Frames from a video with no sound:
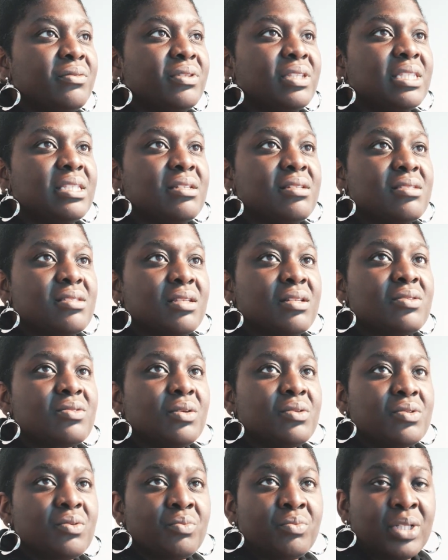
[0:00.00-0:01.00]
of the things that is
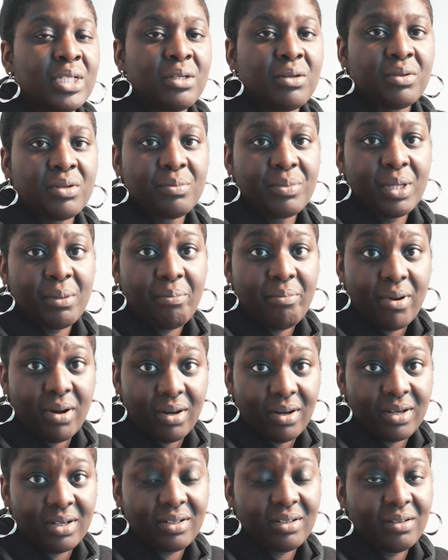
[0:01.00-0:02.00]
also really going to be a
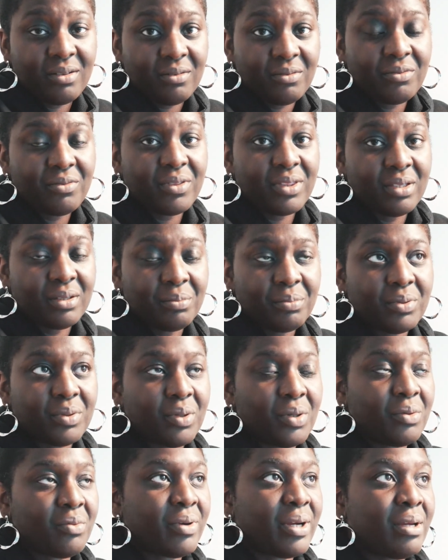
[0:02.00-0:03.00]
part of the
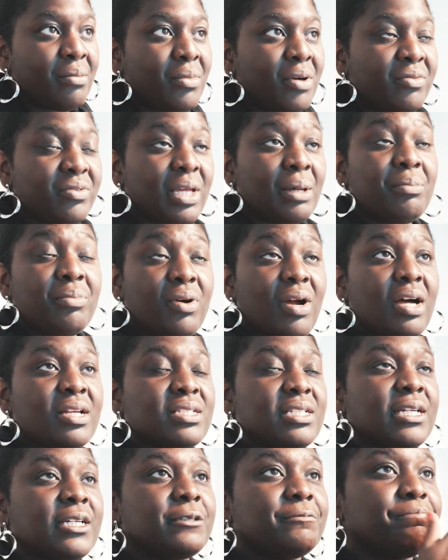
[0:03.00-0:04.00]
program, of that
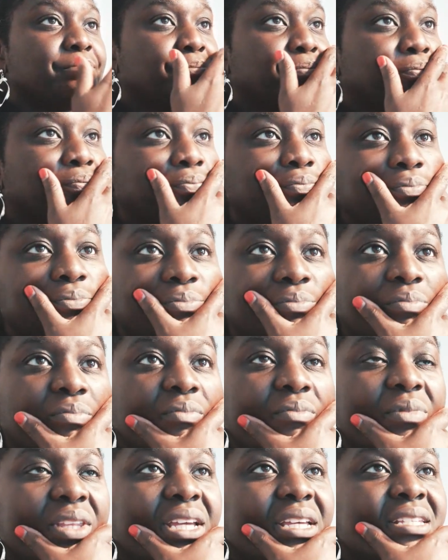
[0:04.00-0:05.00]
project,
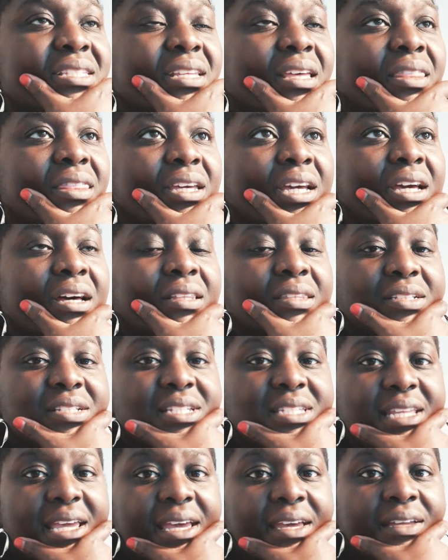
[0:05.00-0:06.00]
is that they
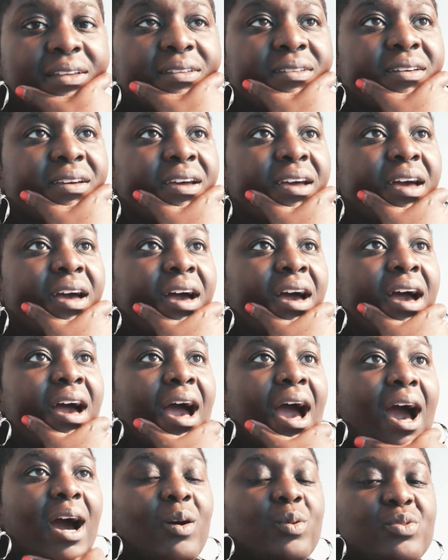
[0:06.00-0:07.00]
understand
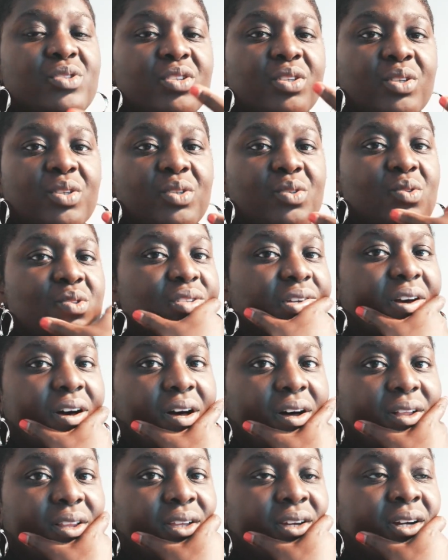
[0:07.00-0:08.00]
how to use
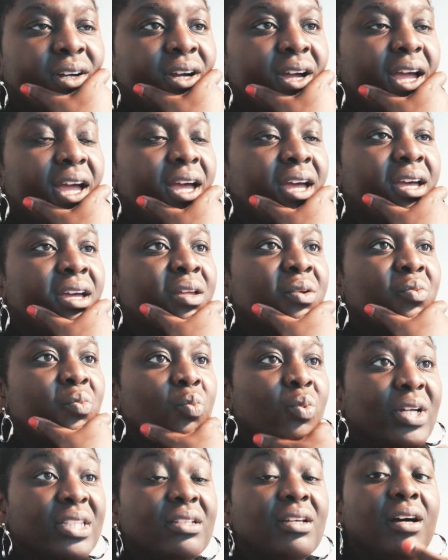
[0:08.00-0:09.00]
color and
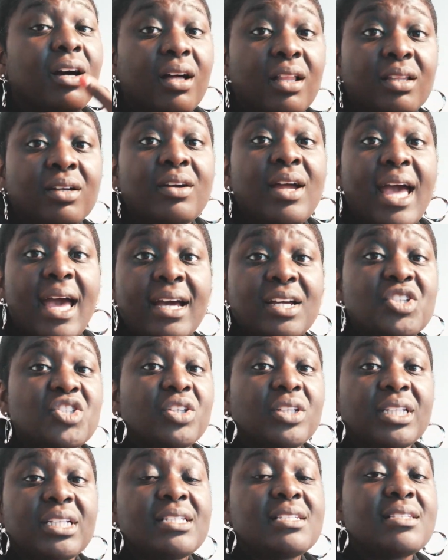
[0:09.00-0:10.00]
what color
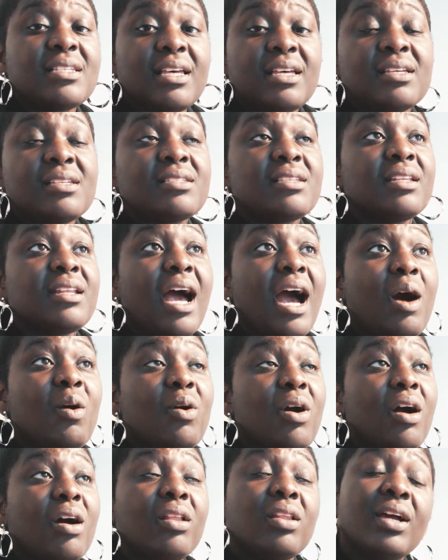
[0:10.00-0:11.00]
actually says, and how
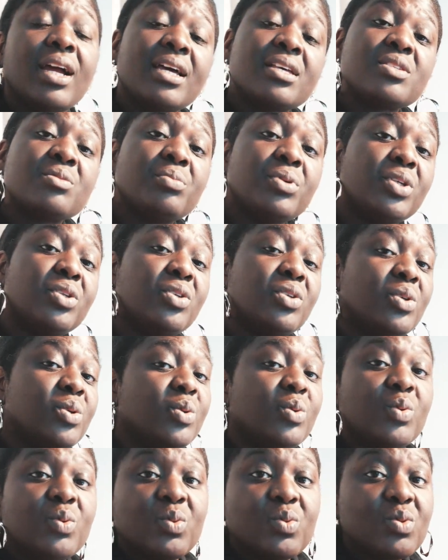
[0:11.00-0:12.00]
color has been
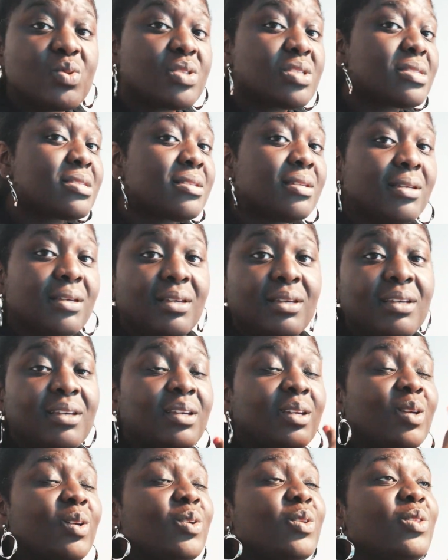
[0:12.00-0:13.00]
used
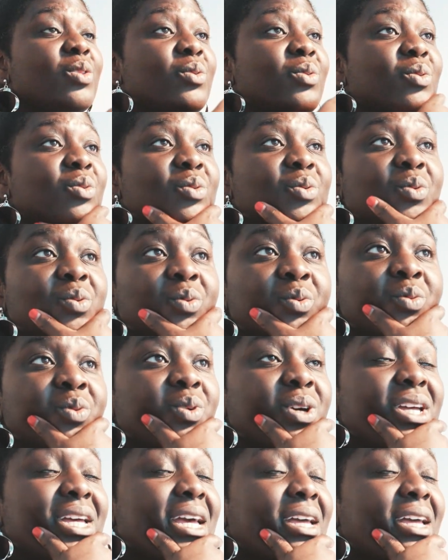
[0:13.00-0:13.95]
through